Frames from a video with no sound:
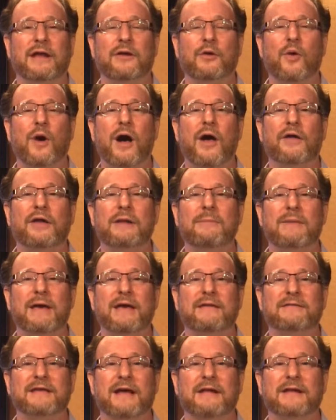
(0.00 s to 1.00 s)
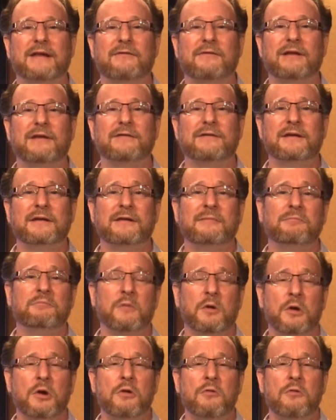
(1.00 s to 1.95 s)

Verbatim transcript: and quality-based activities that can